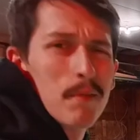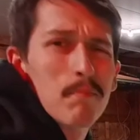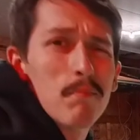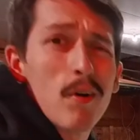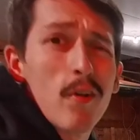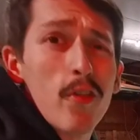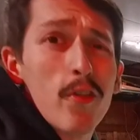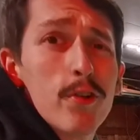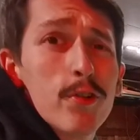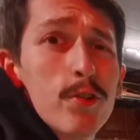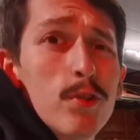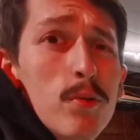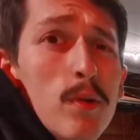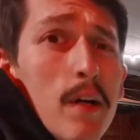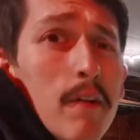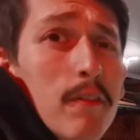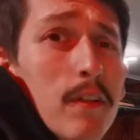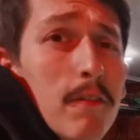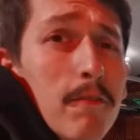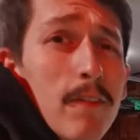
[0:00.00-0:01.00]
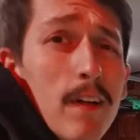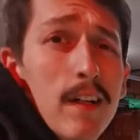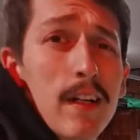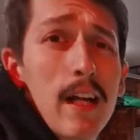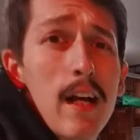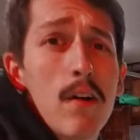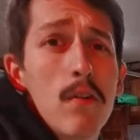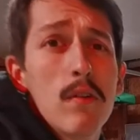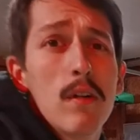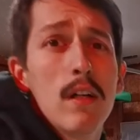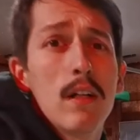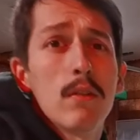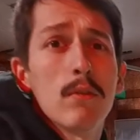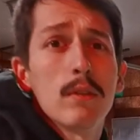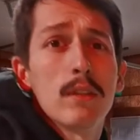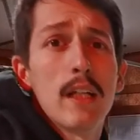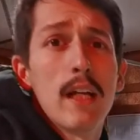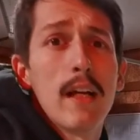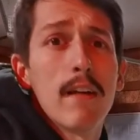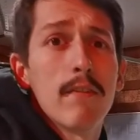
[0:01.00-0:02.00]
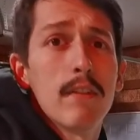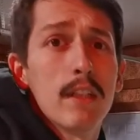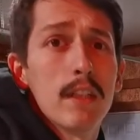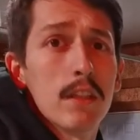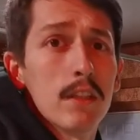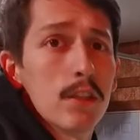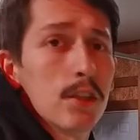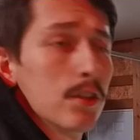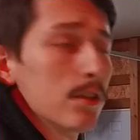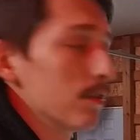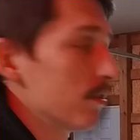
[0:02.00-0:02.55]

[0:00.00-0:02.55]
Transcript: a month or two after I found out I was having a